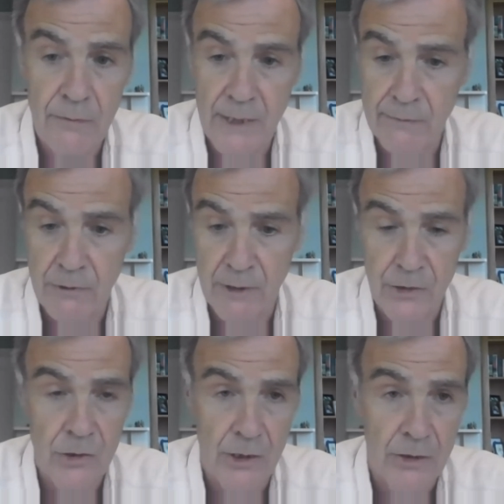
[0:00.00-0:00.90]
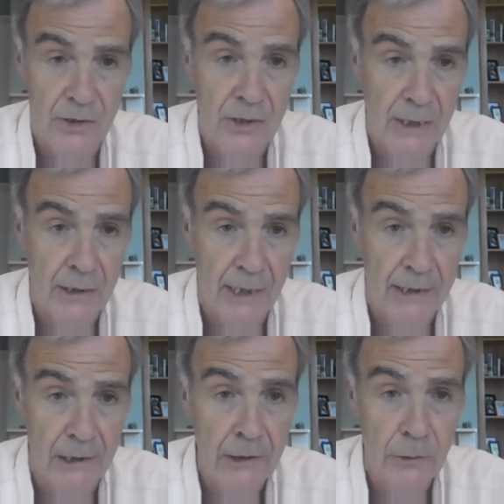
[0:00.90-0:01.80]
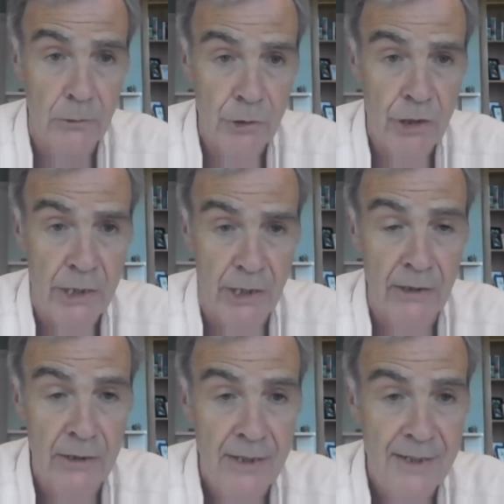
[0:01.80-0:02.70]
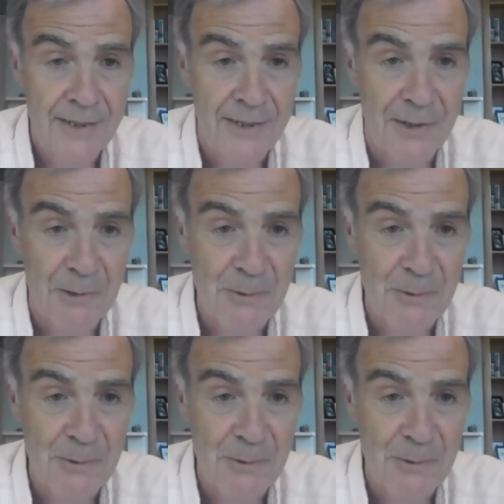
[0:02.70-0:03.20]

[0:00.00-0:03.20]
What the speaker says: never actually undertaken any legal training. So